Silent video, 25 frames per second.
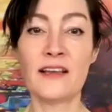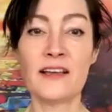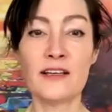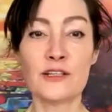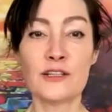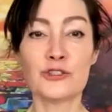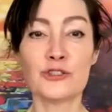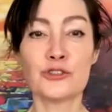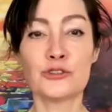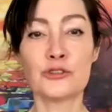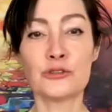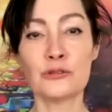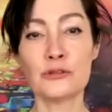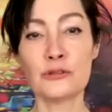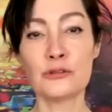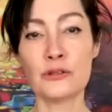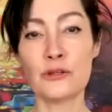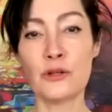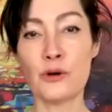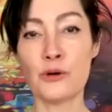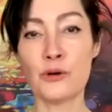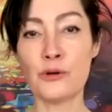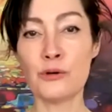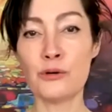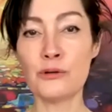
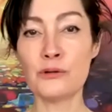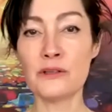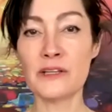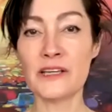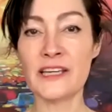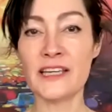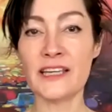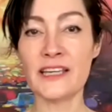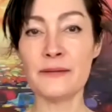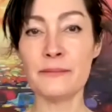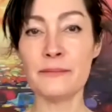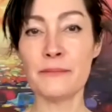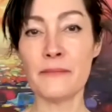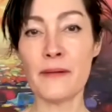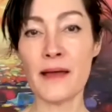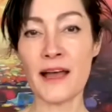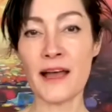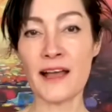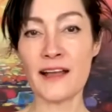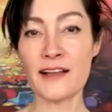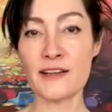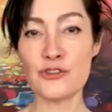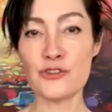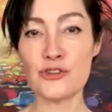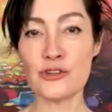slowly
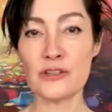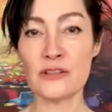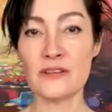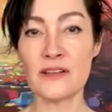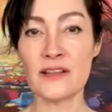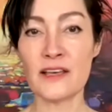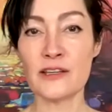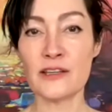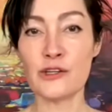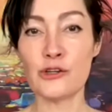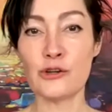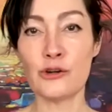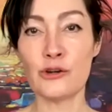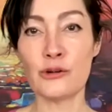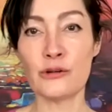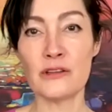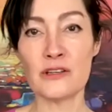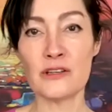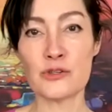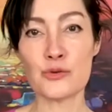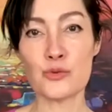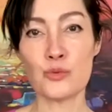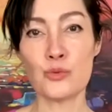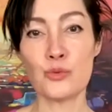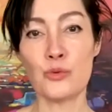imagine that you're
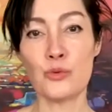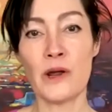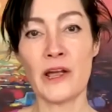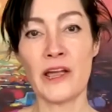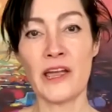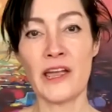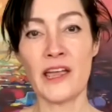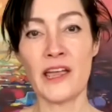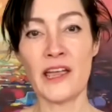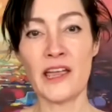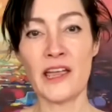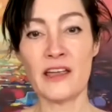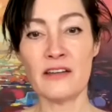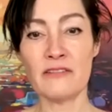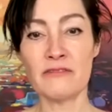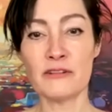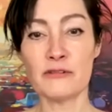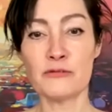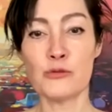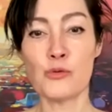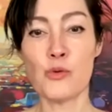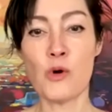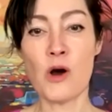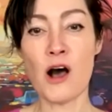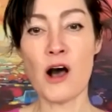this wave of
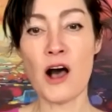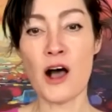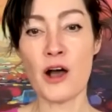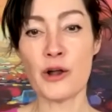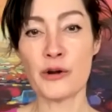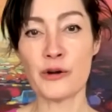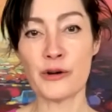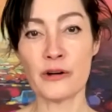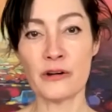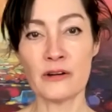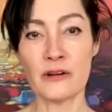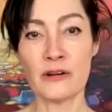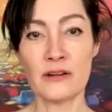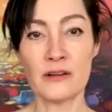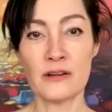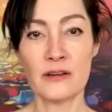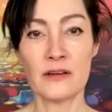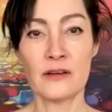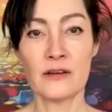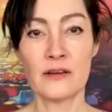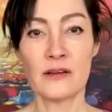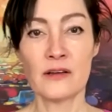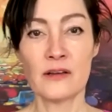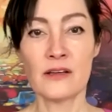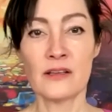water
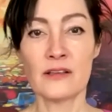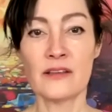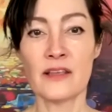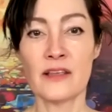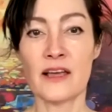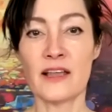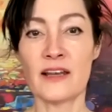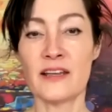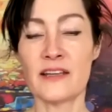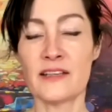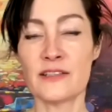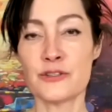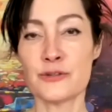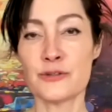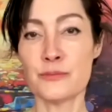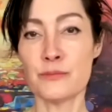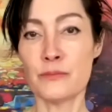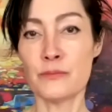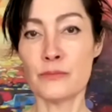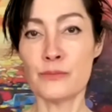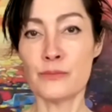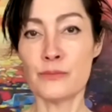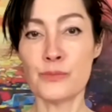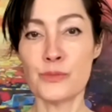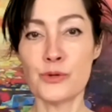that is
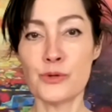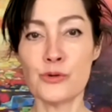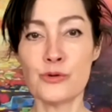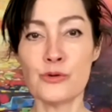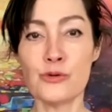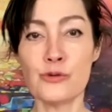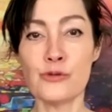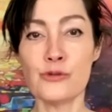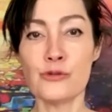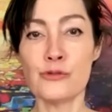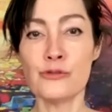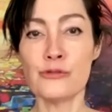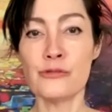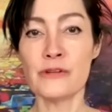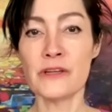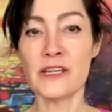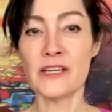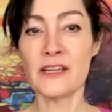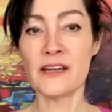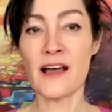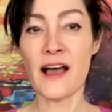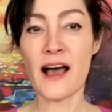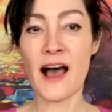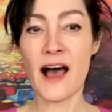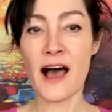moving
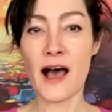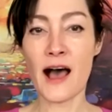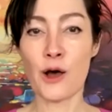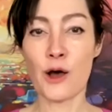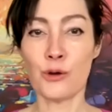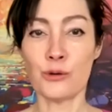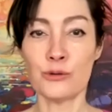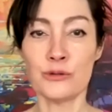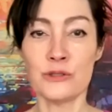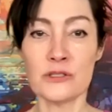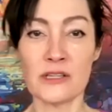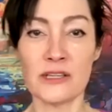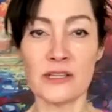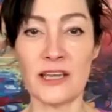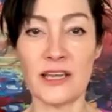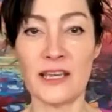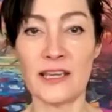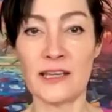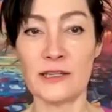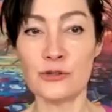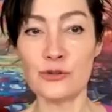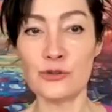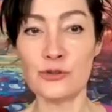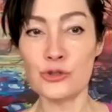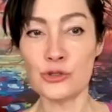out
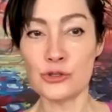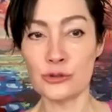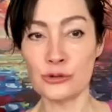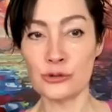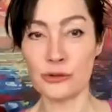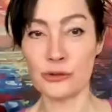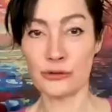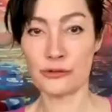into your